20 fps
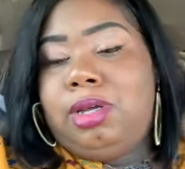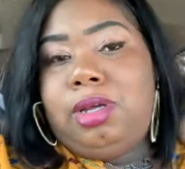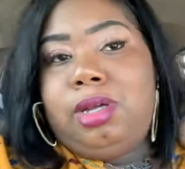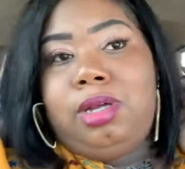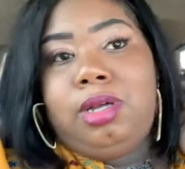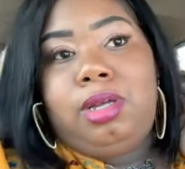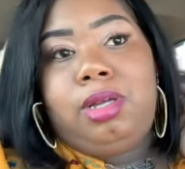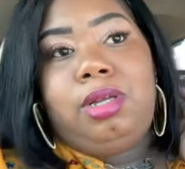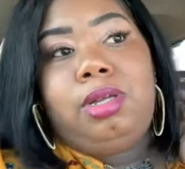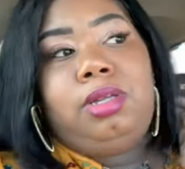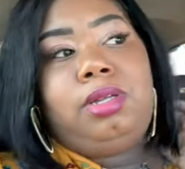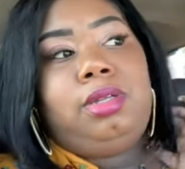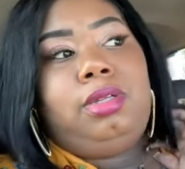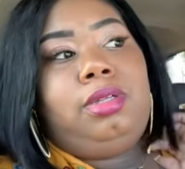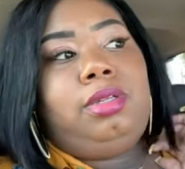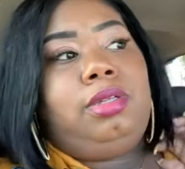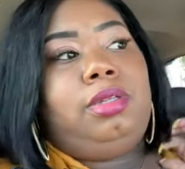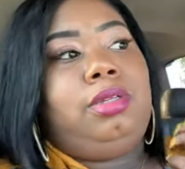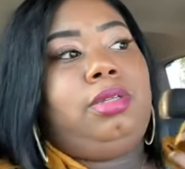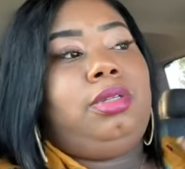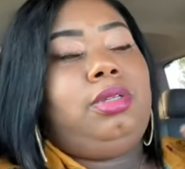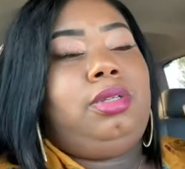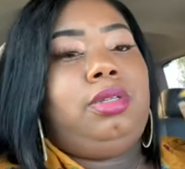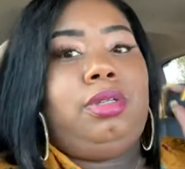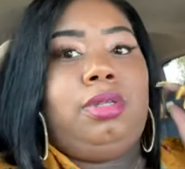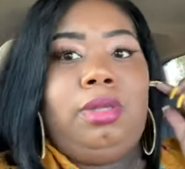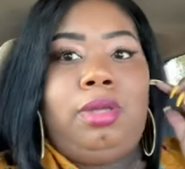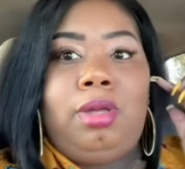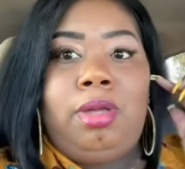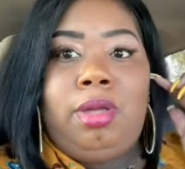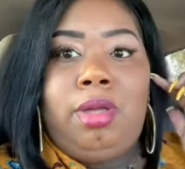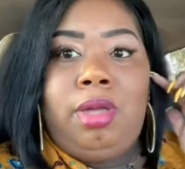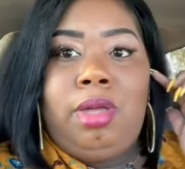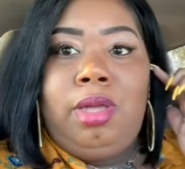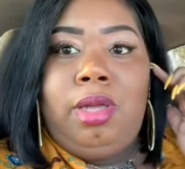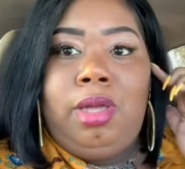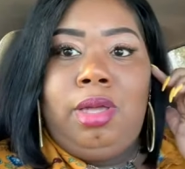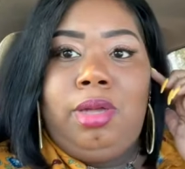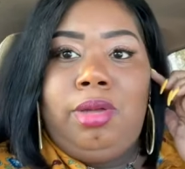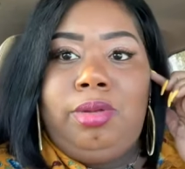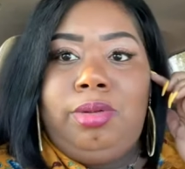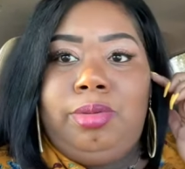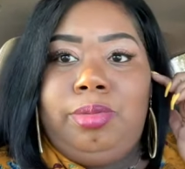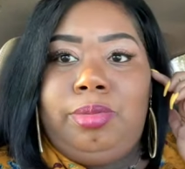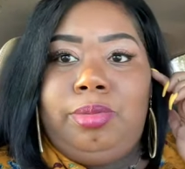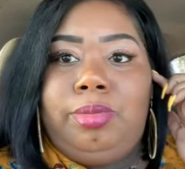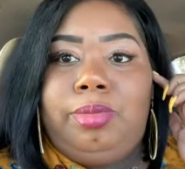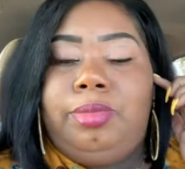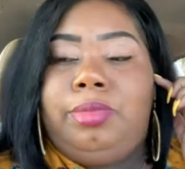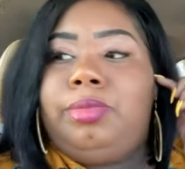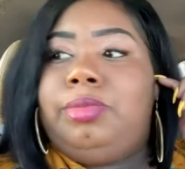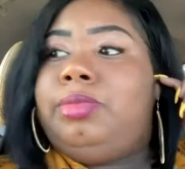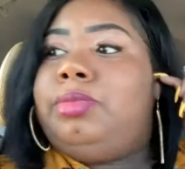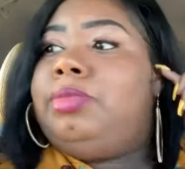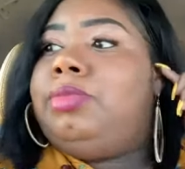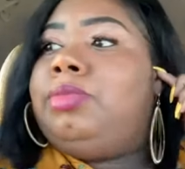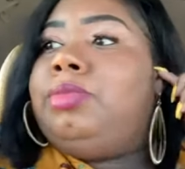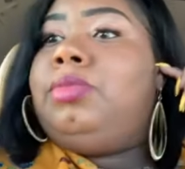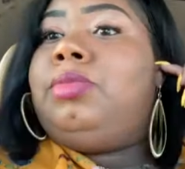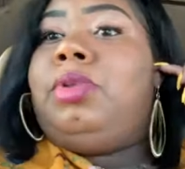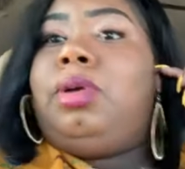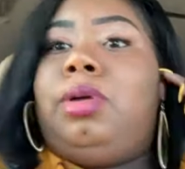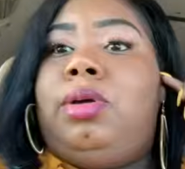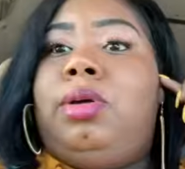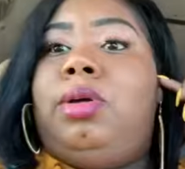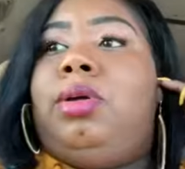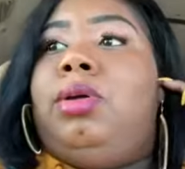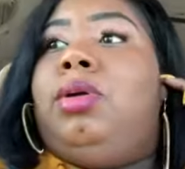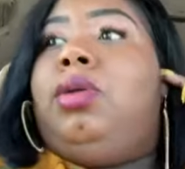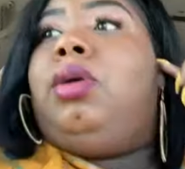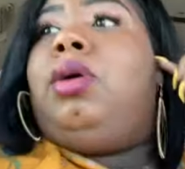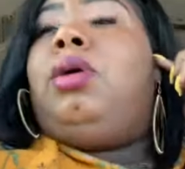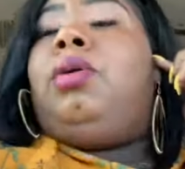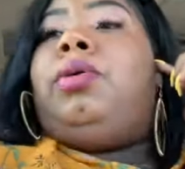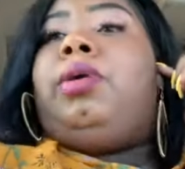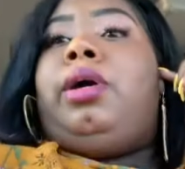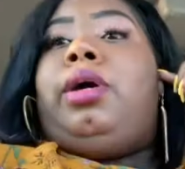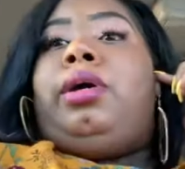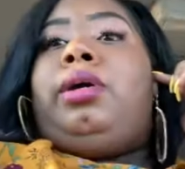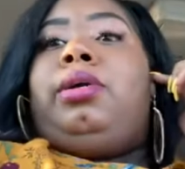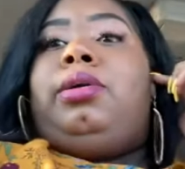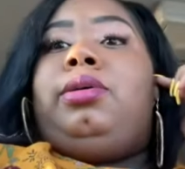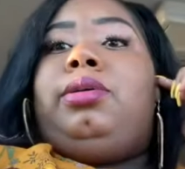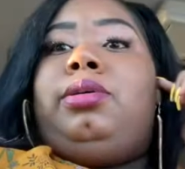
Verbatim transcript: And I want to go for Five Below right beside it. Okay.